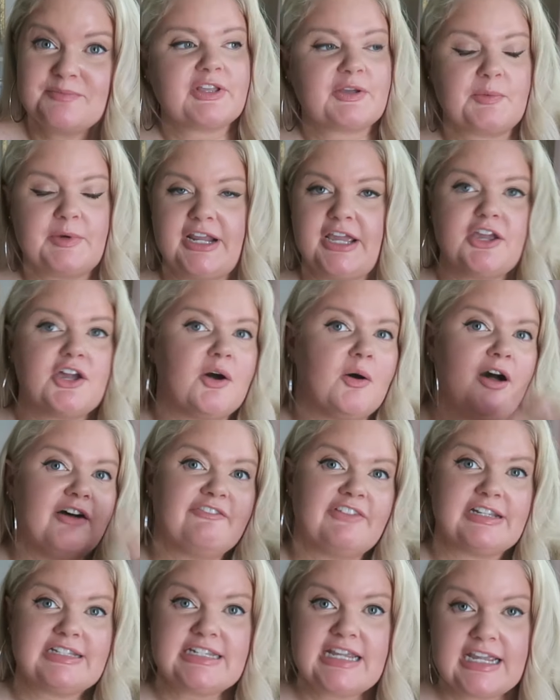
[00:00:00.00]
Like when I go
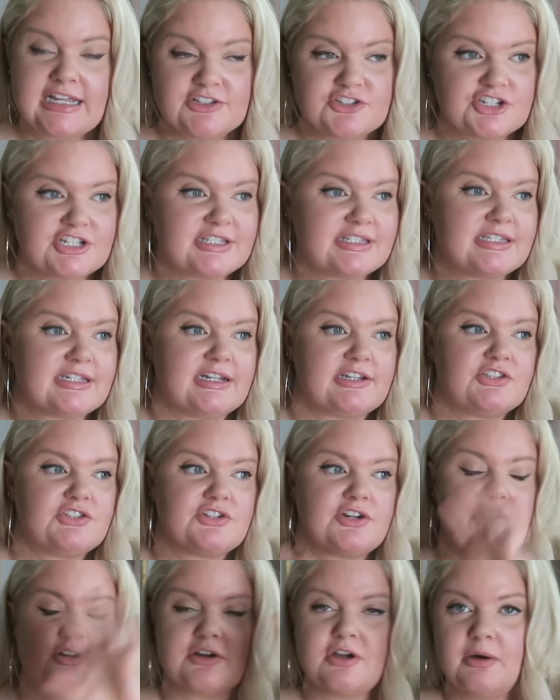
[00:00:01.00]
off on tangents and I
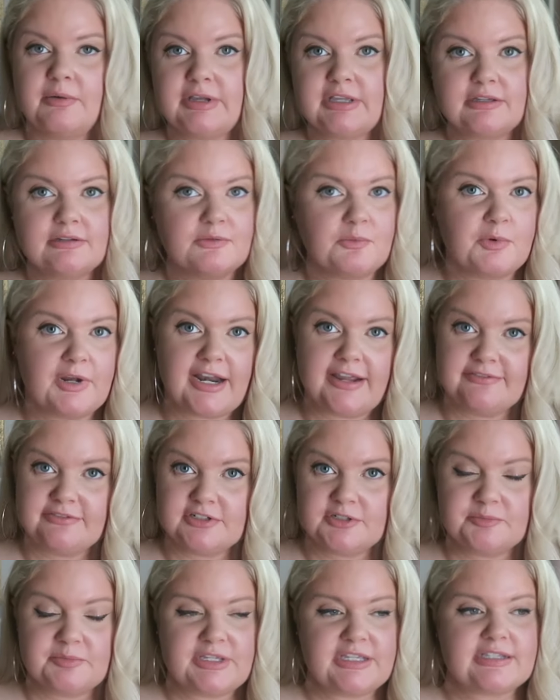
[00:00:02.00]
start going
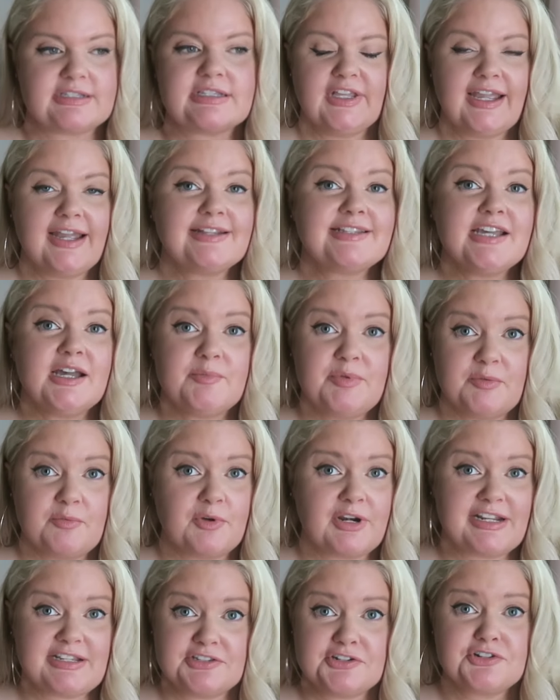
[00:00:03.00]
whatever, because like I tell people,
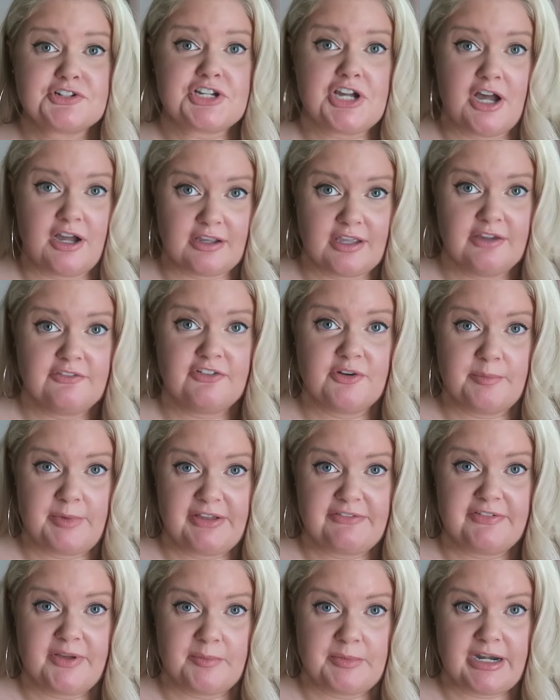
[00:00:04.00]
when I start talking from
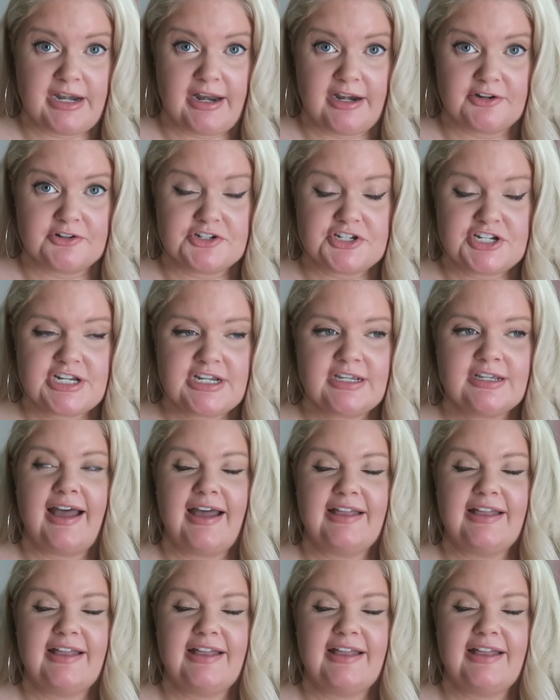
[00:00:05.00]
my feminine energy,